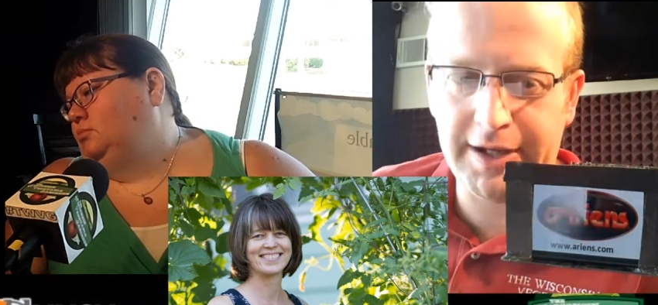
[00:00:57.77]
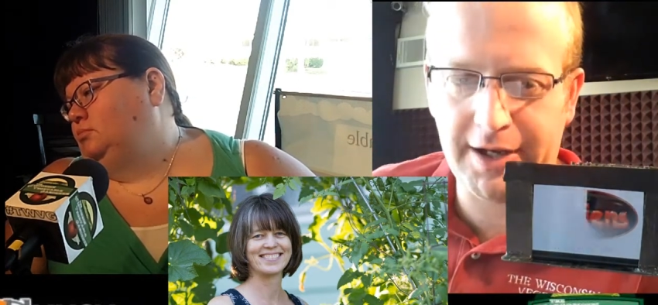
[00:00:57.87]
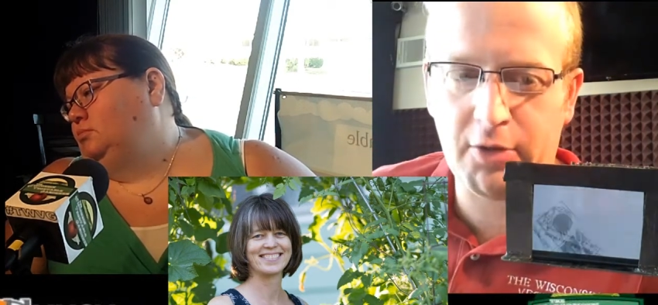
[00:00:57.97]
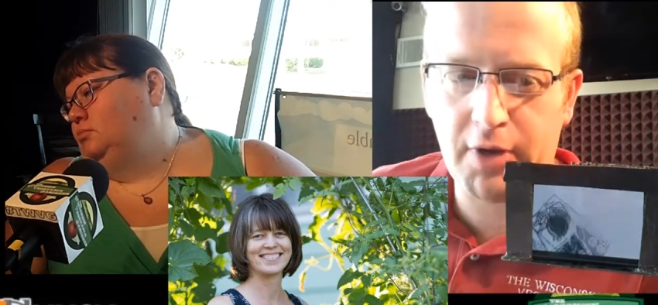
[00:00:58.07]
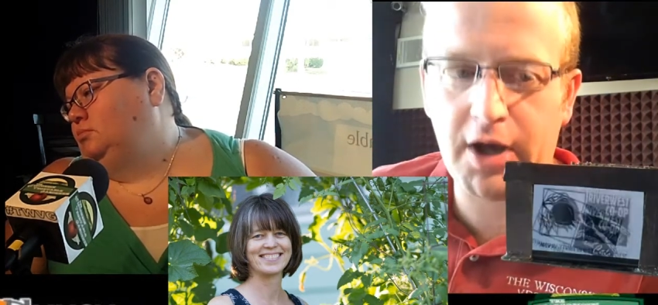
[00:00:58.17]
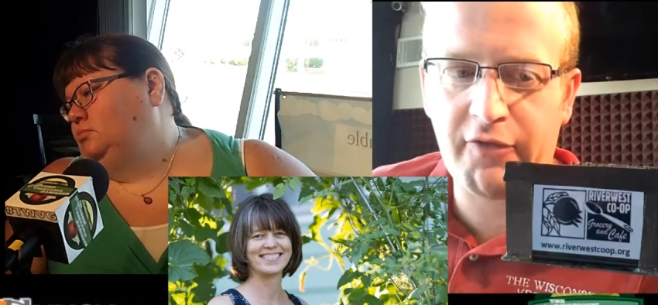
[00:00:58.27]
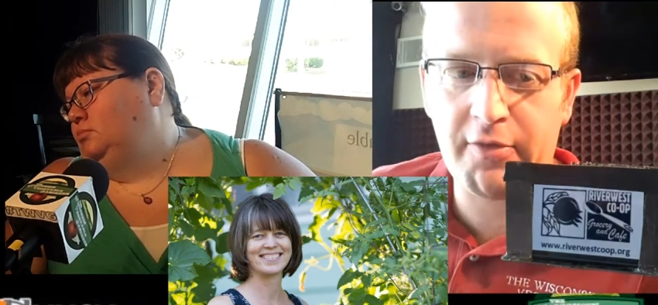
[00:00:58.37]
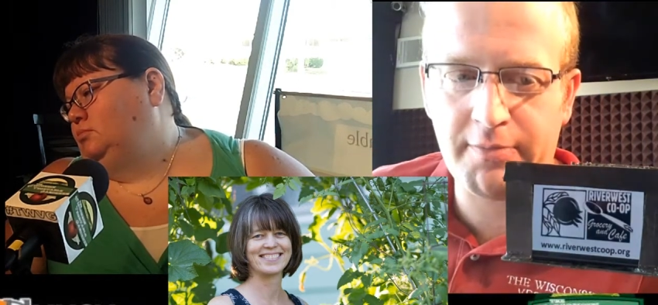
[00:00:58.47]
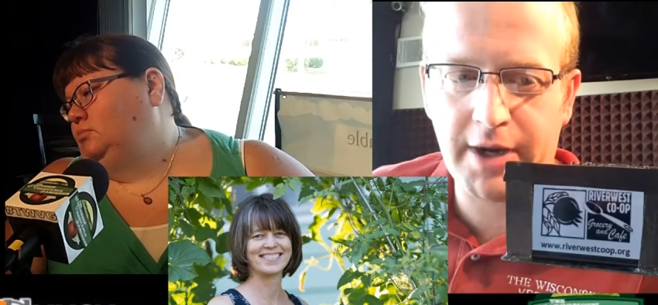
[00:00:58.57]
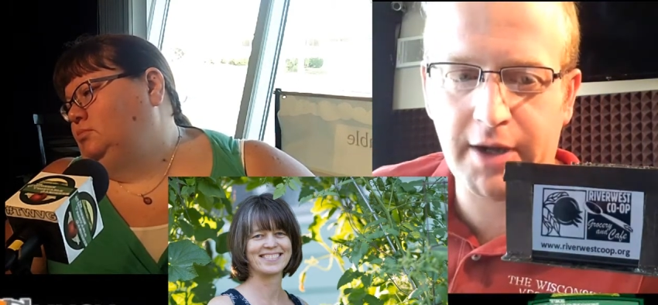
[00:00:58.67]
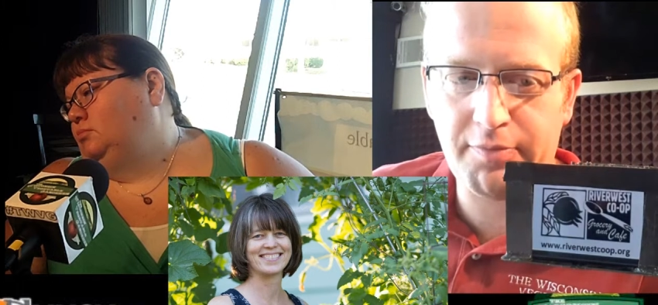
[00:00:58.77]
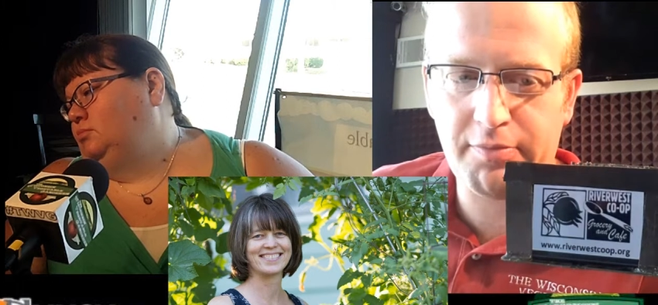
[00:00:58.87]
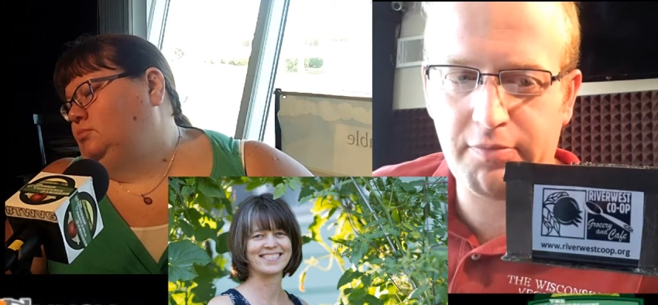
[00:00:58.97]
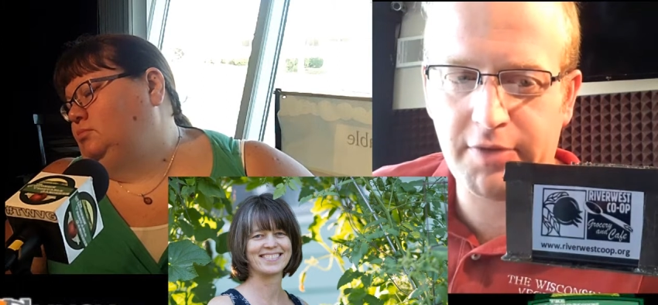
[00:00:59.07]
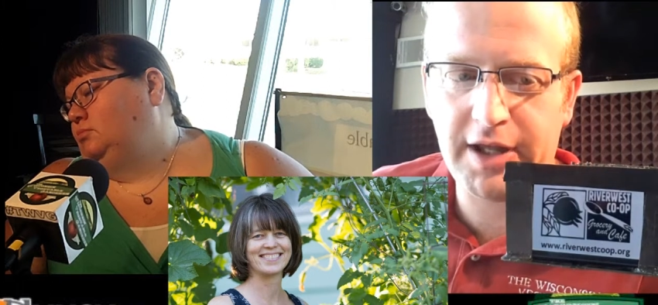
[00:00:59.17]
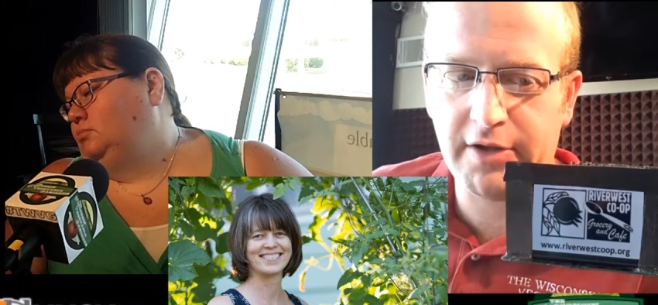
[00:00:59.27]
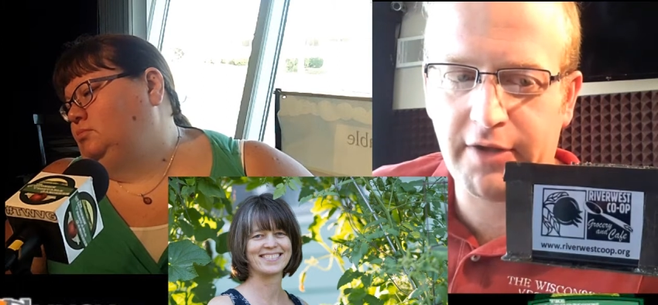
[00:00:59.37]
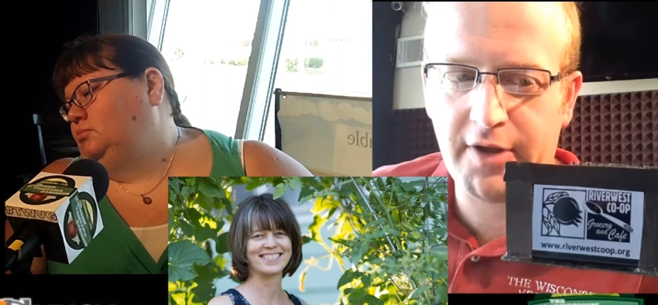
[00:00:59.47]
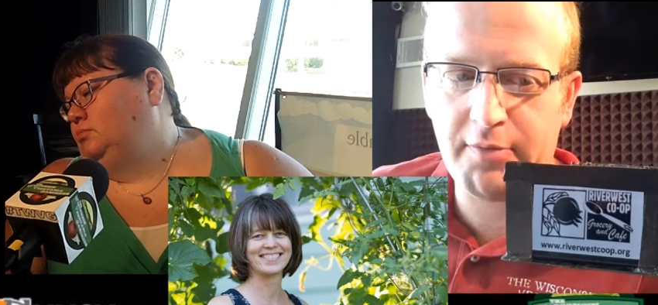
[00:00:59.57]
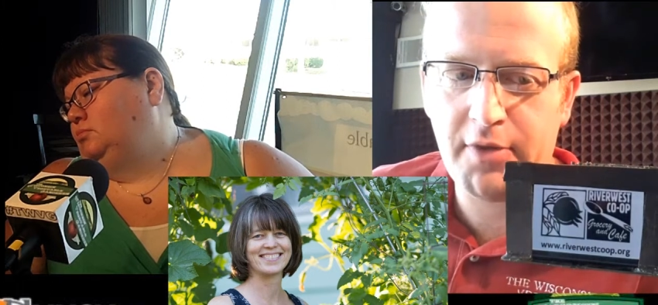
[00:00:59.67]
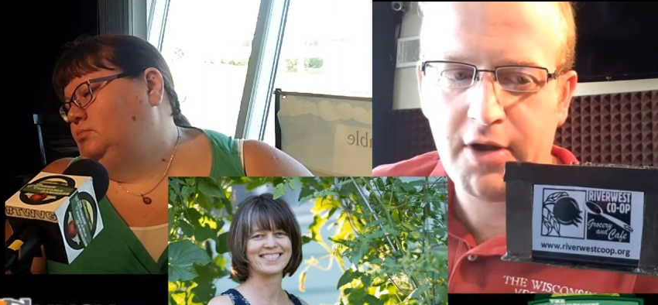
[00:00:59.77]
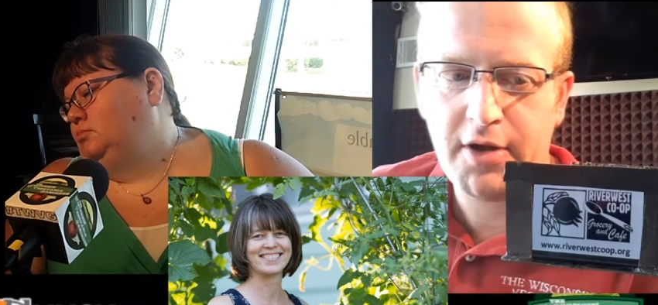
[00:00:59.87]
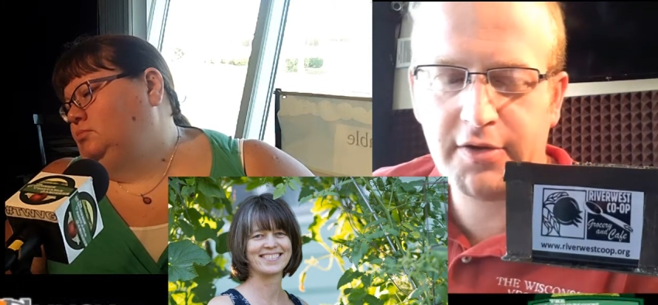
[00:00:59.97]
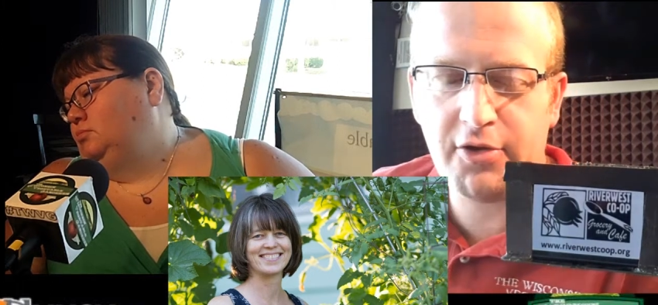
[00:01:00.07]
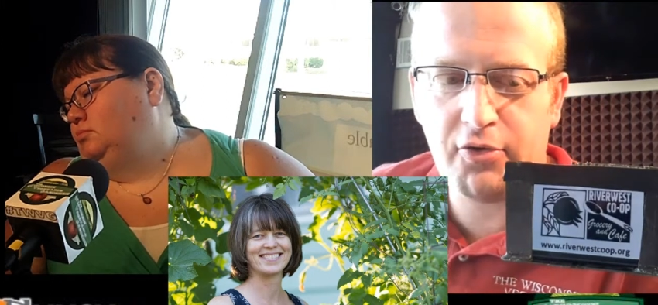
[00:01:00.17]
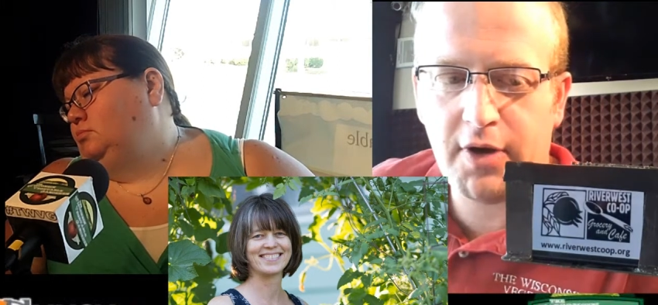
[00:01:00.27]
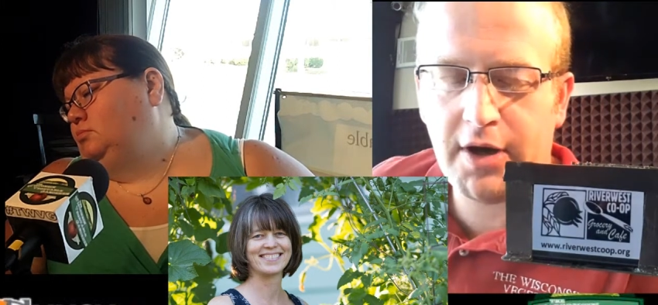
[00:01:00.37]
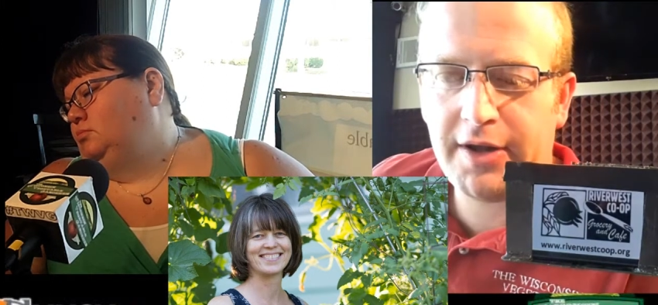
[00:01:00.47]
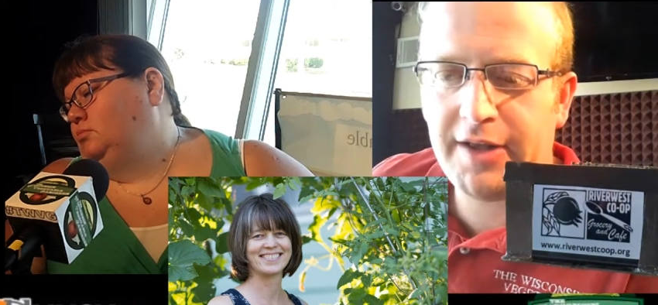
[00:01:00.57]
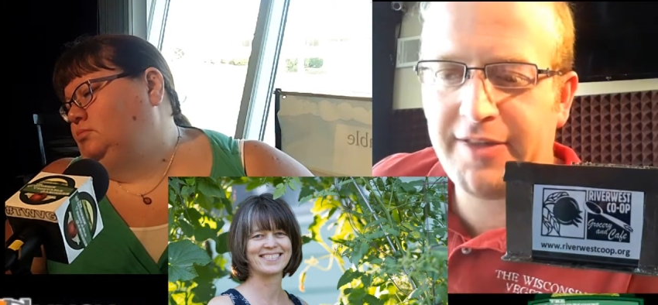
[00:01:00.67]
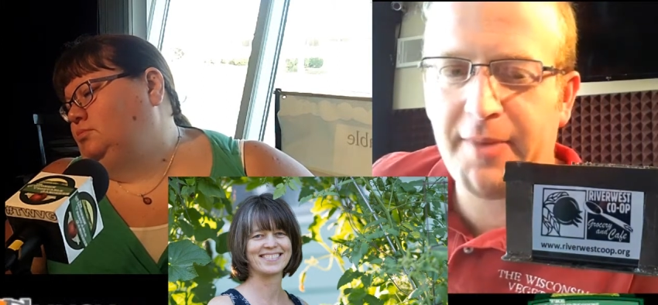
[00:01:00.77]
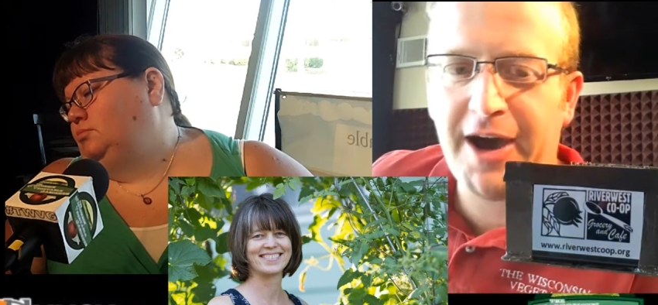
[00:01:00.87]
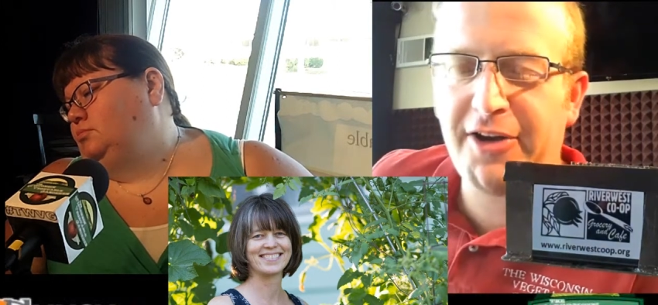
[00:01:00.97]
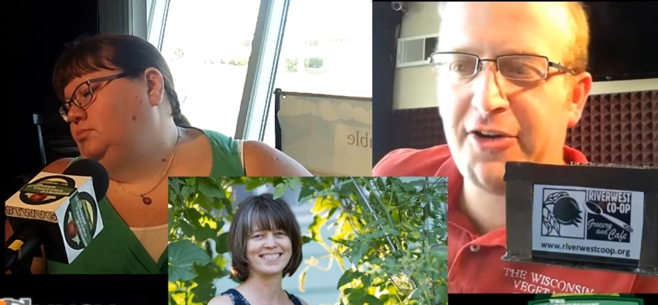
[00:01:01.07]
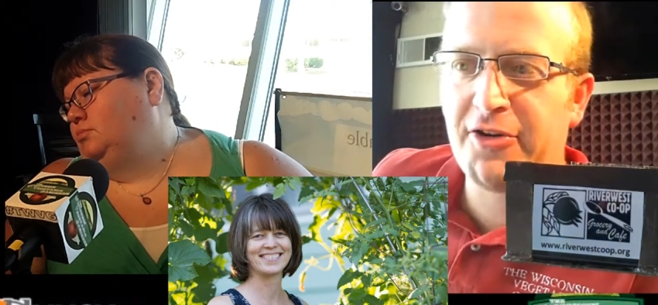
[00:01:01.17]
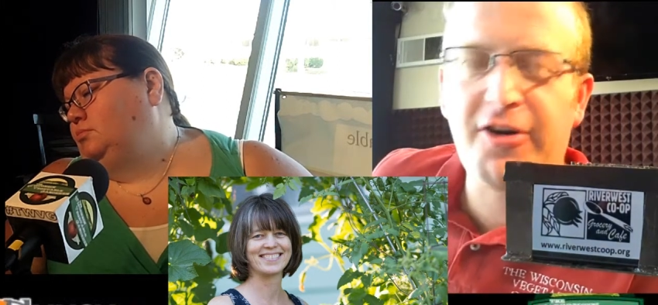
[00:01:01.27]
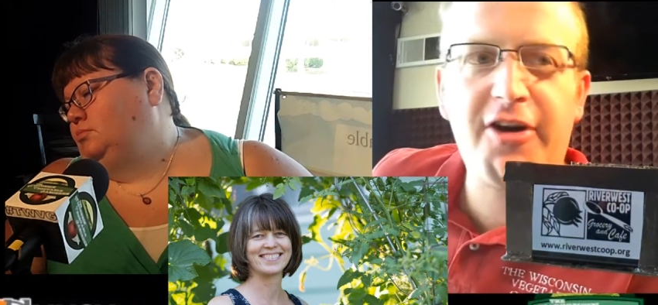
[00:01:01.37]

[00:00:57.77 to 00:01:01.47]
Speaker 1: getting rid of them by killing them? to uh, get them out of your